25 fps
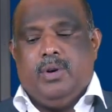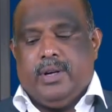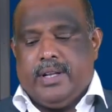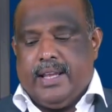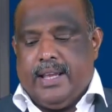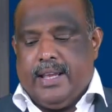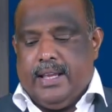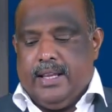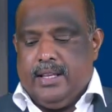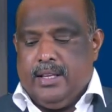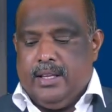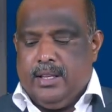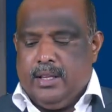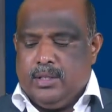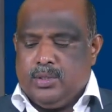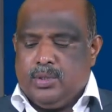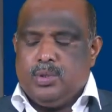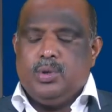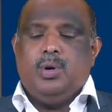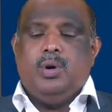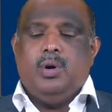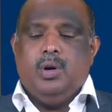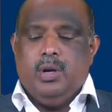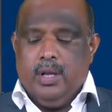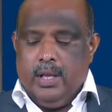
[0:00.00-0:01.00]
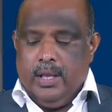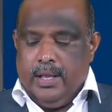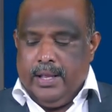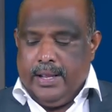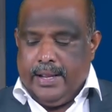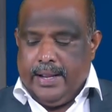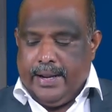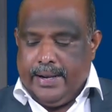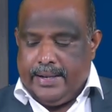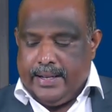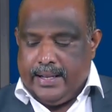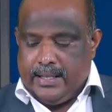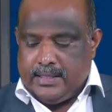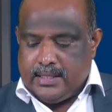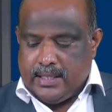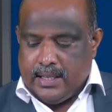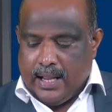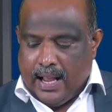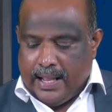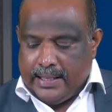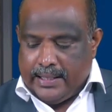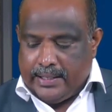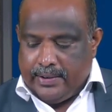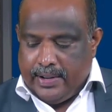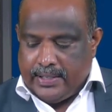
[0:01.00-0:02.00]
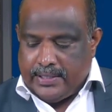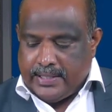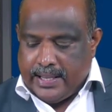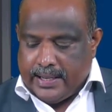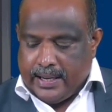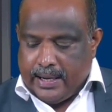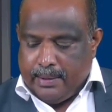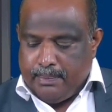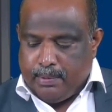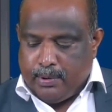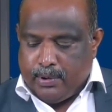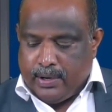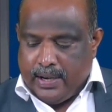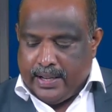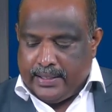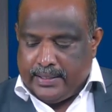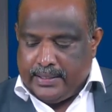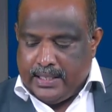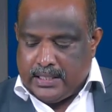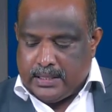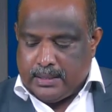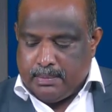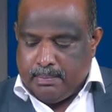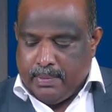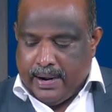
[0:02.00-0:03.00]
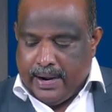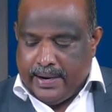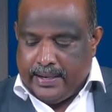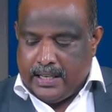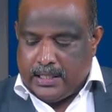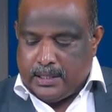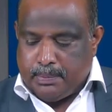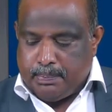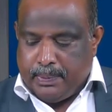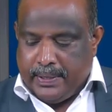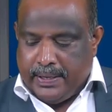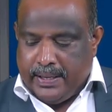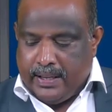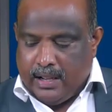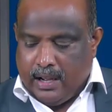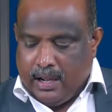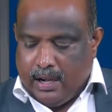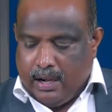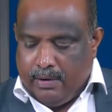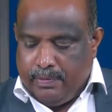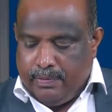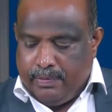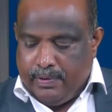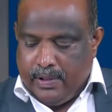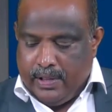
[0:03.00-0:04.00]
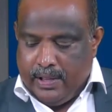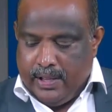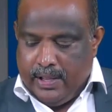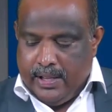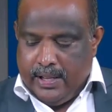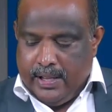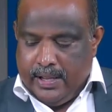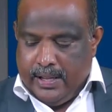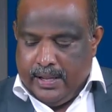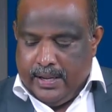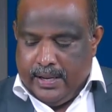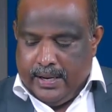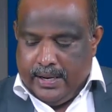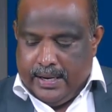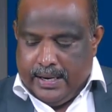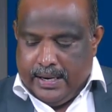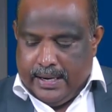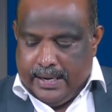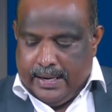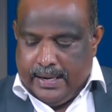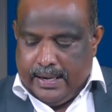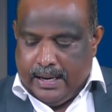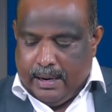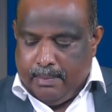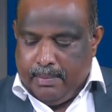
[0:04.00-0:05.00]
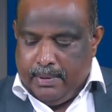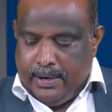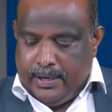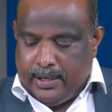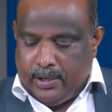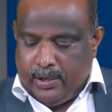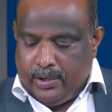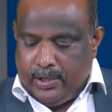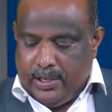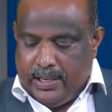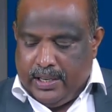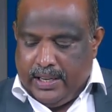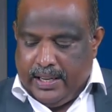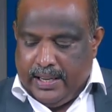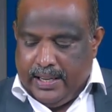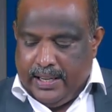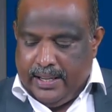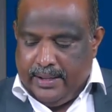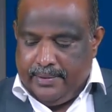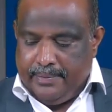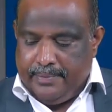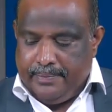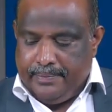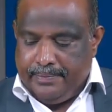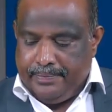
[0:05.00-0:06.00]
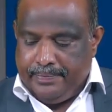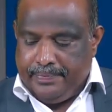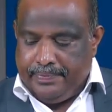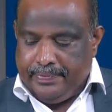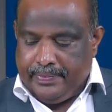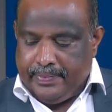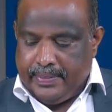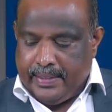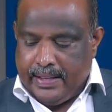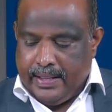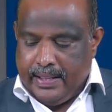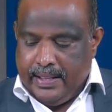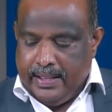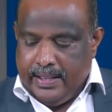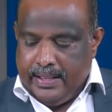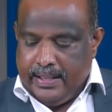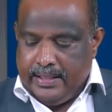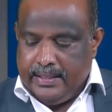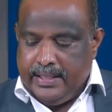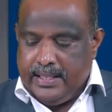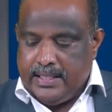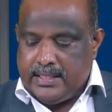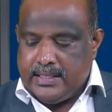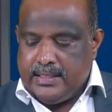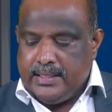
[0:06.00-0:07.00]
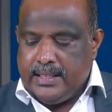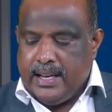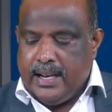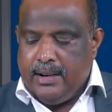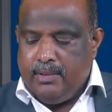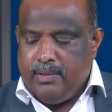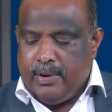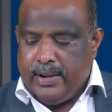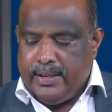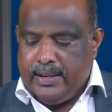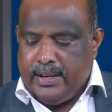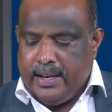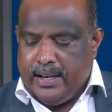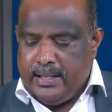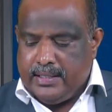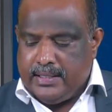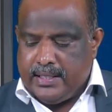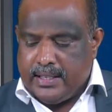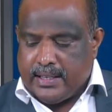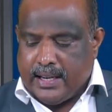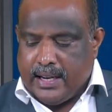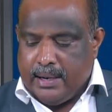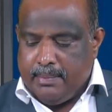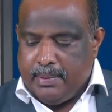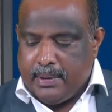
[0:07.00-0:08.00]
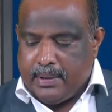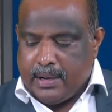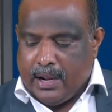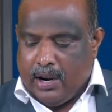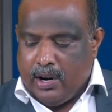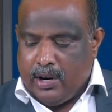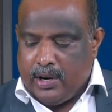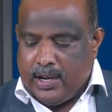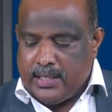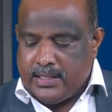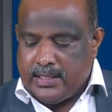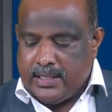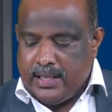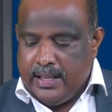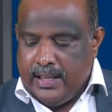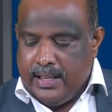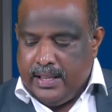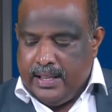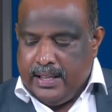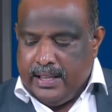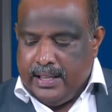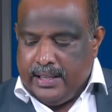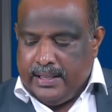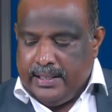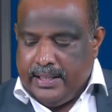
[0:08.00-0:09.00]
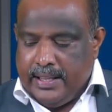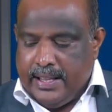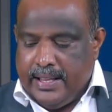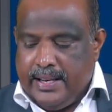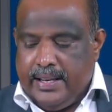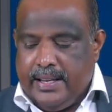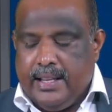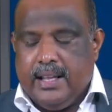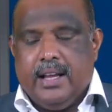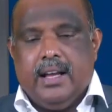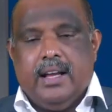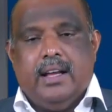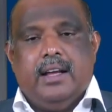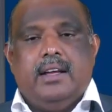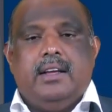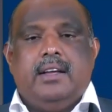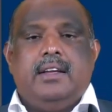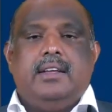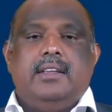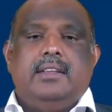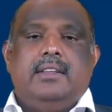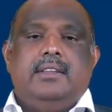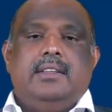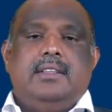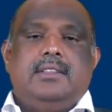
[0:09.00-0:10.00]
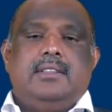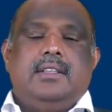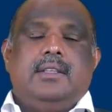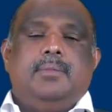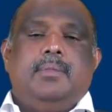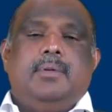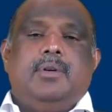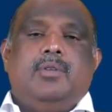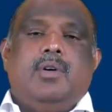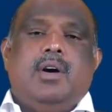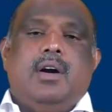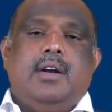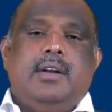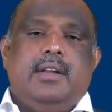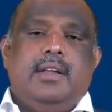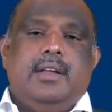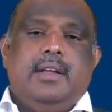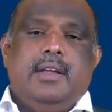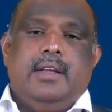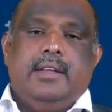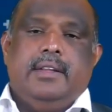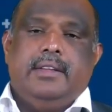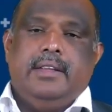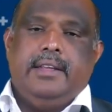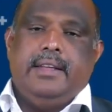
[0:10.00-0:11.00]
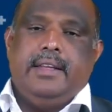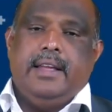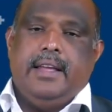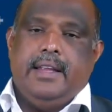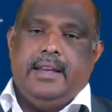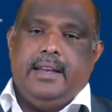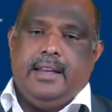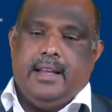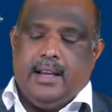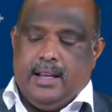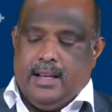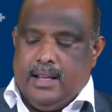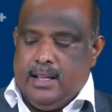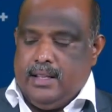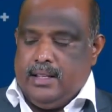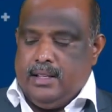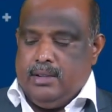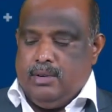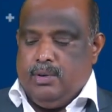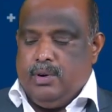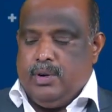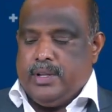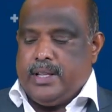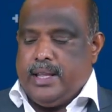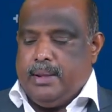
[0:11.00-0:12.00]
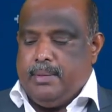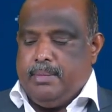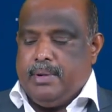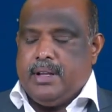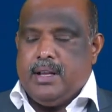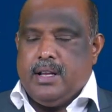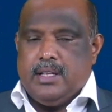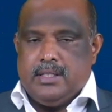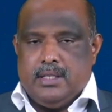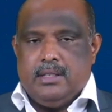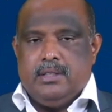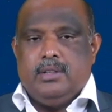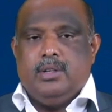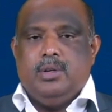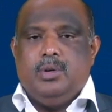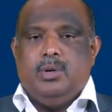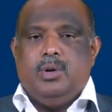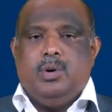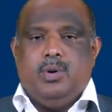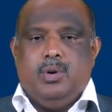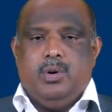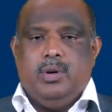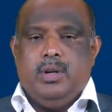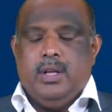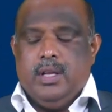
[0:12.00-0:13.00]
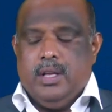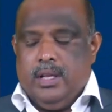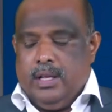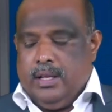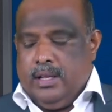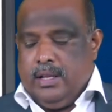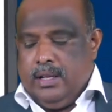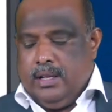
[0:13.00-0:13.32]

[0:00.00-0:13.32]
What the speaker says: Okay, so it is, otherwise I can put like this, minus p of w to e. This del y del z can be called as area. This is nothing but what? The area. Okay, because you know